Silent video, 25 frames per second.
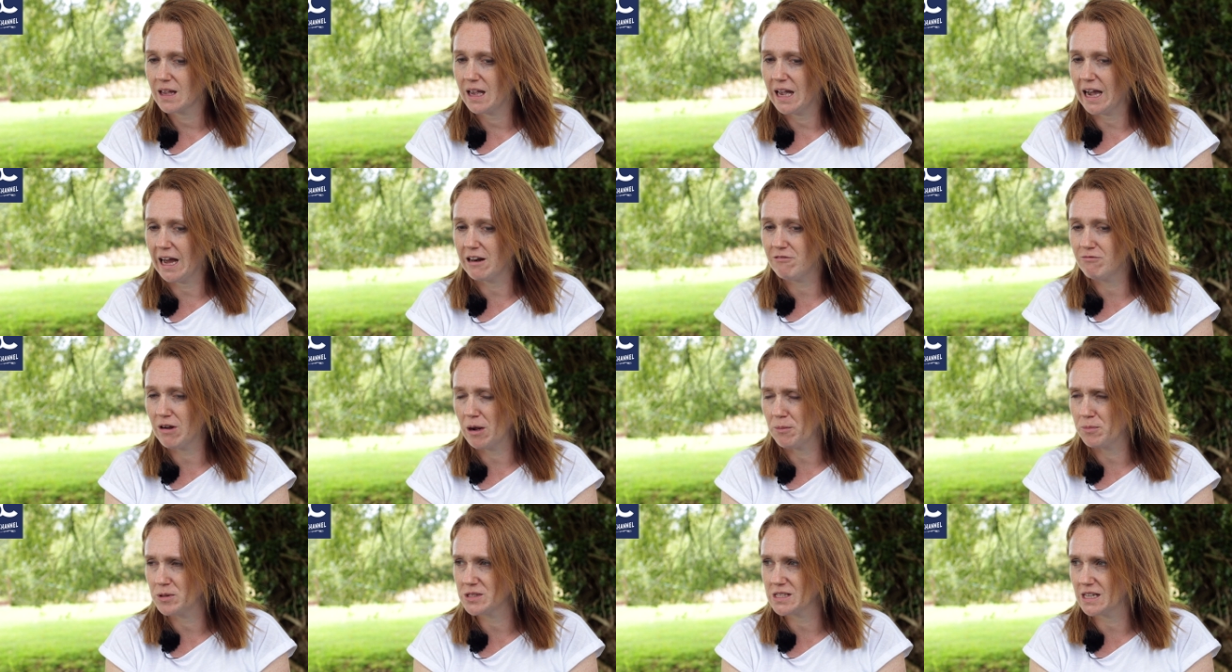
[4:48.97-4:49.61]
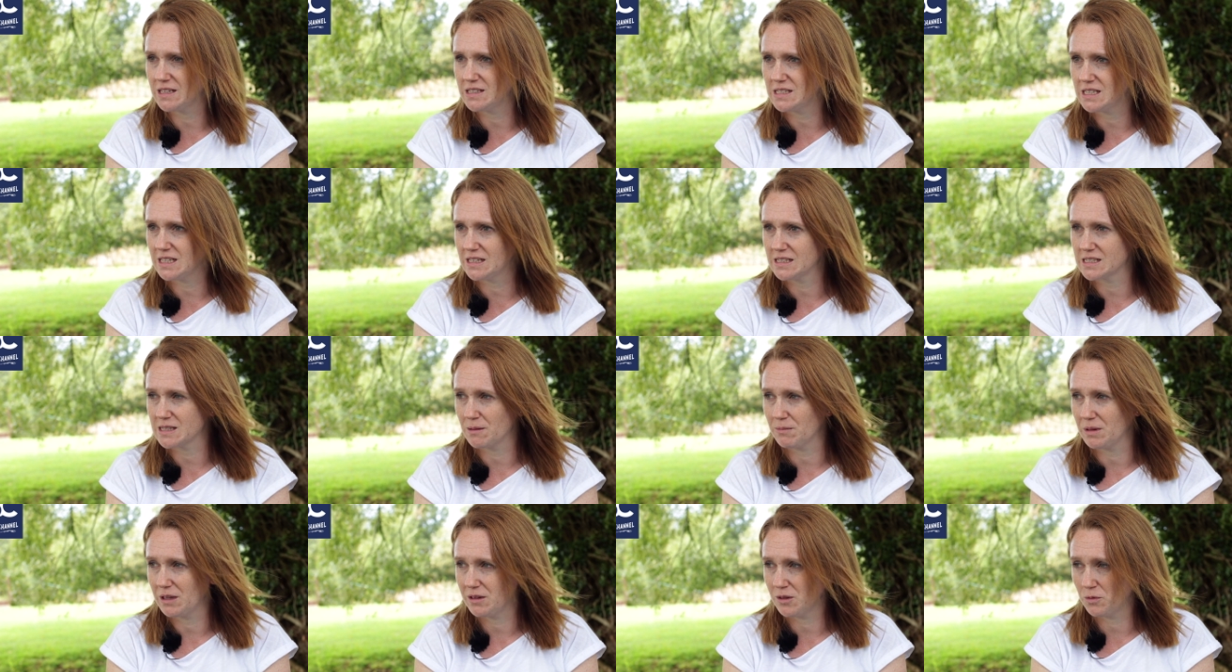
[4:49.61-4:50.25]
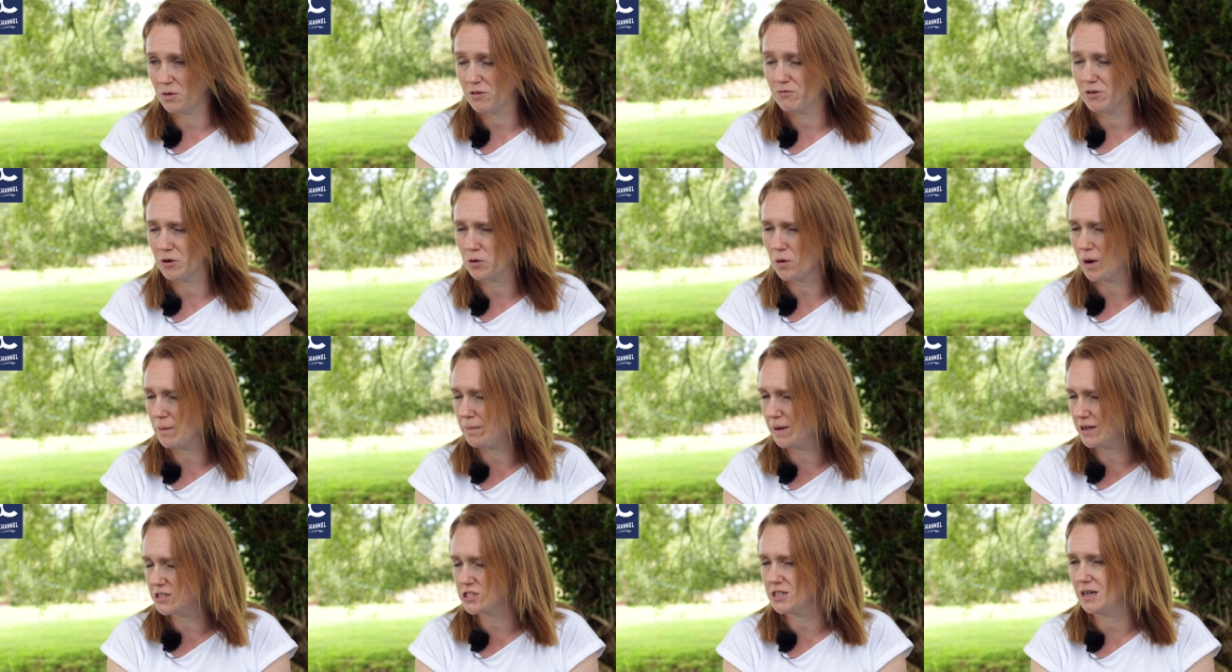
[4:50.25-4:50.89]
And representing something that we feel
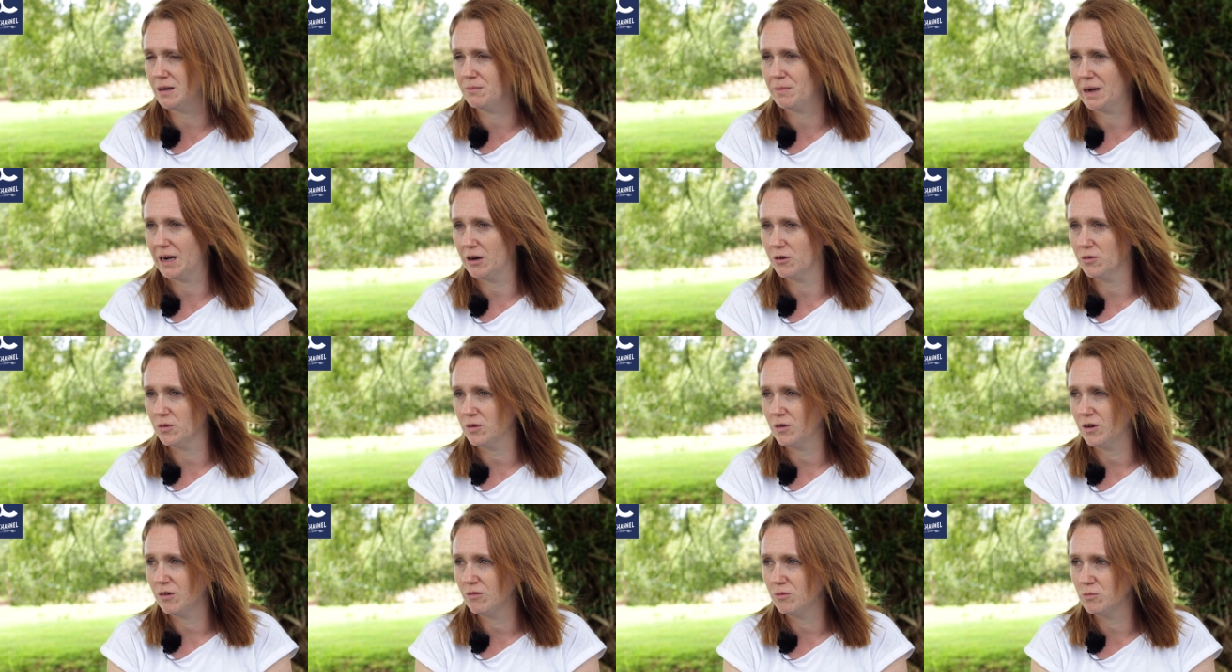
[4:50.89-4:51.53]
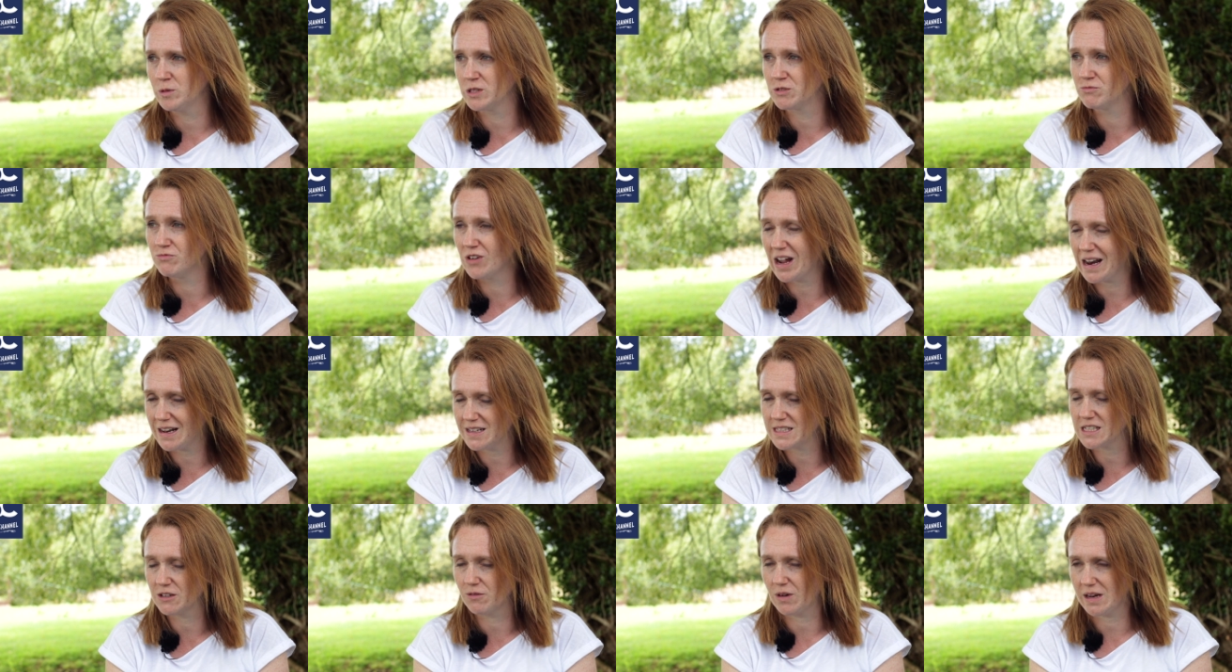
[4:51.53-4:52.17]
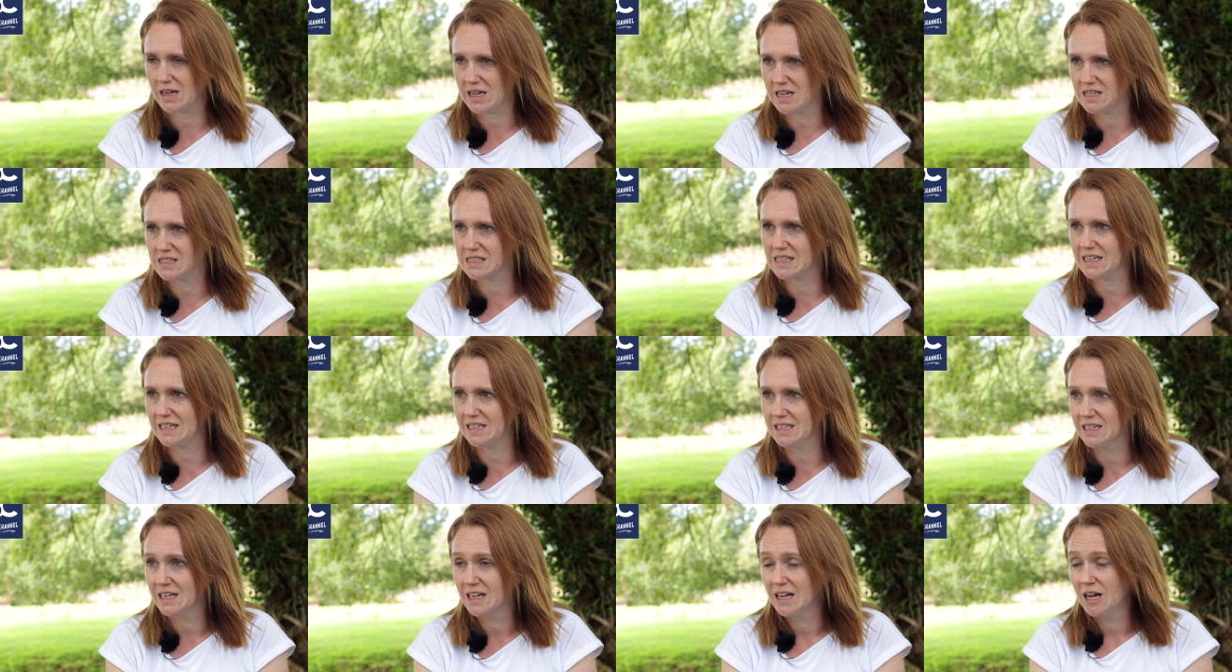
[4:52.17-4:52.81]
quite passionate about was relatively
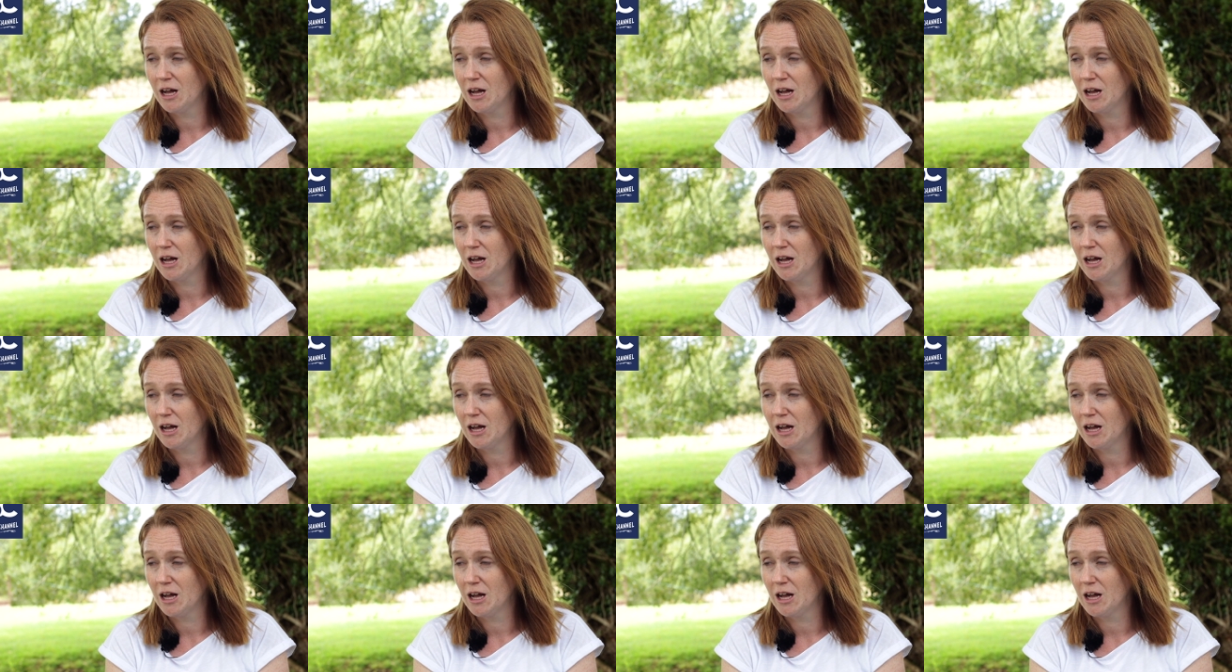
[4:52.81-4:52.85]
easy.